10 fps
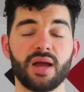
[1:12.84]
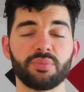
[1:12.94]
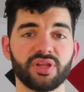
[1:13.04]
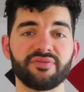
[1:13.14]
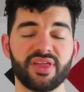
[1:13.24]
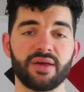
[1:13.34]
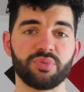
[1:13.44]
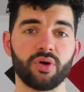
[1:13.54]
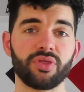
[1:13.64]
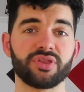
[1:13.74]
I believe that
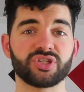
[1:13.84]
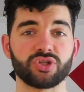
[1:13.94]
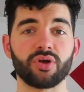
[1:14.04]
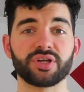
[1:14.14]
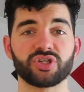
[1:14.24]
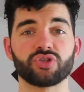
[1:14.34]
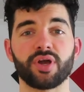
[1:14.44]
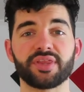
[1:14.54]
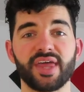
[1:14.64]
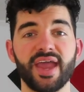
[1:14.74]
both starting
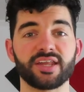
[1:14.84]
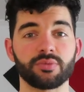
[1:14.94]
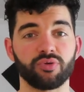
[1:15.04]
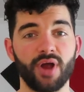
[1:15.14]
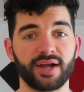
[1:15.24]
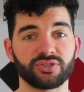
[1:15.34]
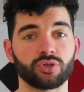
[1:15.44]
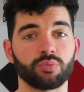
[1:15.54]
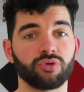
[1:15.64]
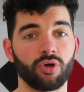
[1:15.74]
strength and
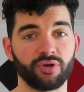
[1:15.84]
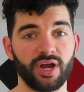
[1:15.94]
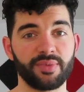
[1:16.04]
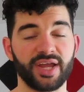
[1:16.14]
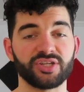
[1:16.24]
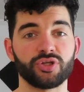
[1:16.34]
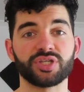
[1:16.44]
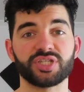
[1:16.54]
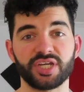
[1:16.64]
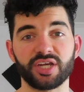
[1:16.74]
practical programming, as you
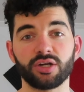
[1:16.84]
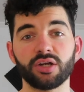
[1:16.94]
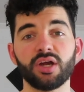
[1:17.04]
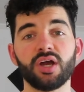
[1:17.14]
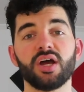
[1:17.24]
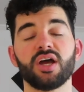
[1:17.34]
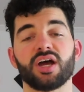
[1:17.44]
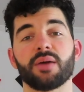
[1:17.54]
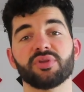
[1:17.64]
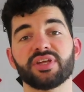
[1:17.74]
can see here,
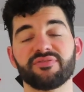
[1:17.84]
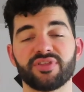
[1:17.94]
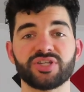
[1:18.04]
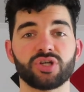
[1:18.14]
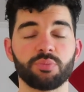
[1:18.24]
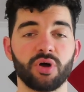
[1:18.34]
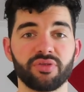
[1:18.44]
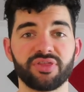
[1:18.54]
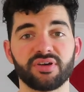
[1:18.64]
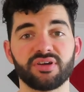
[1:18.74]
I believe these are
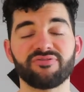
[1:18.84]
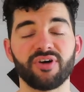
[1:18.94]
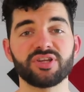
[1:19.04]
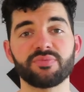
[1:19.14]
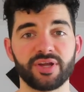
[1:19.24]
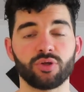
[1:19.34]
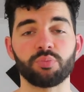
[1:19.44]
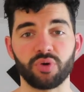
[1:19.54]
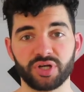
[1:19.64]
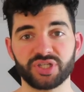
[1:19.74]
both fundamental
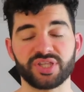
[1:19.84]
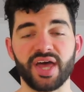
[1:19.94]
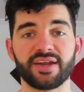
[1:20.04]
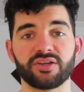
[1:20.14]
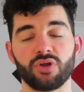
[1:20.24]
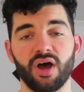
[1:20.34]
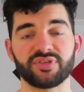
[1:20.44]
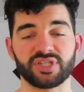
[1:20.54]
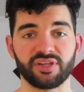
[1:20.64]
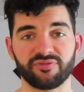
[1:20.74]
books that
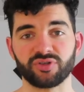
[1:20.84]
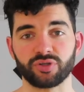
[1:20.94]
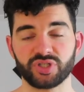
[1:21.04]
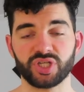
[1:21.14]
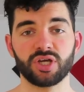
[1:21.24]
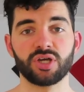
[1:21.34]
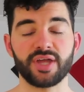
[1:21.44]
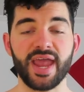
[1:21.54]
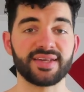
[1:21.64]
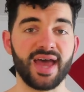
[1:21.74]
novice lifters
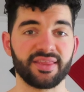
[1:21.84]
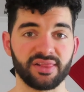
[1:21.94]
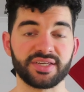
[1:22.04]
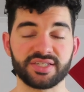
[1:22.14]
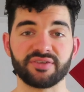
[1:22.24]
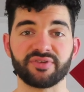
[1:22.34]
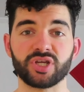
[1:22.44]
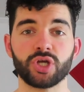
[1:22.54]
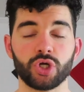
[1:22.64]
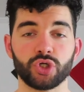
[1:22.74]
and athletes
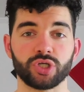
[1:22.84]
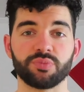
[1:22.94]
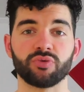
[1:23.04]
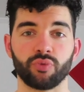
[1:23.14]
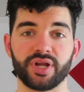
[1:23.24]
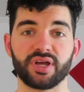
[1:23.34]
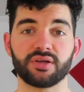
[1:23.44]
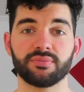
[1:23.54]
even should be reading.